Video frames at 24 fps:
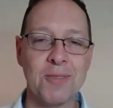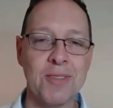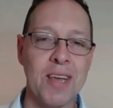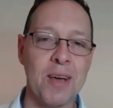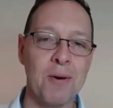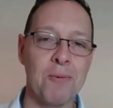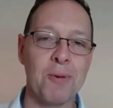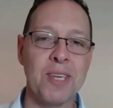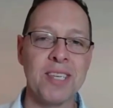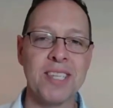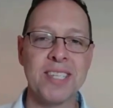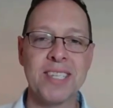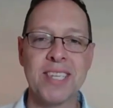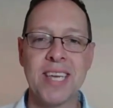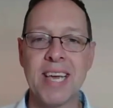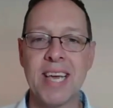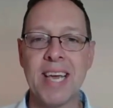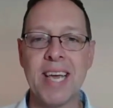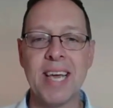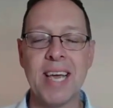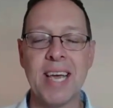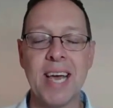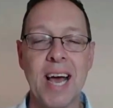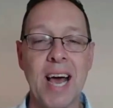that we
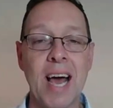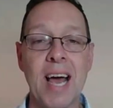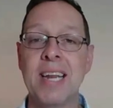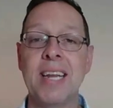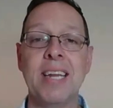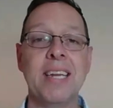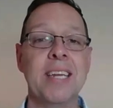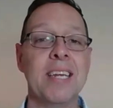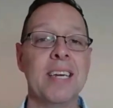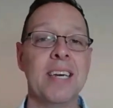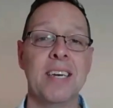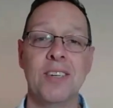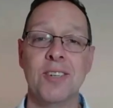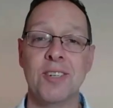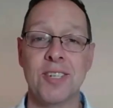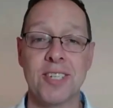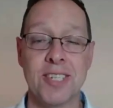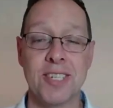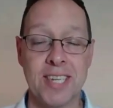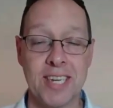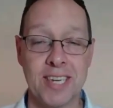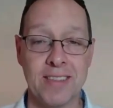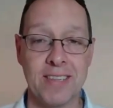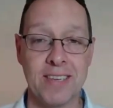say, I need to
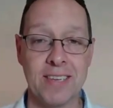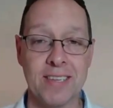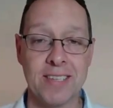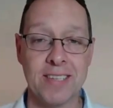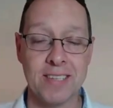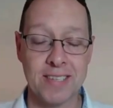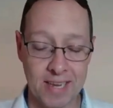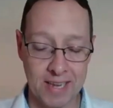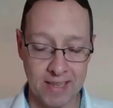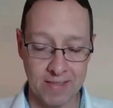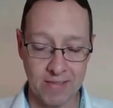understand this.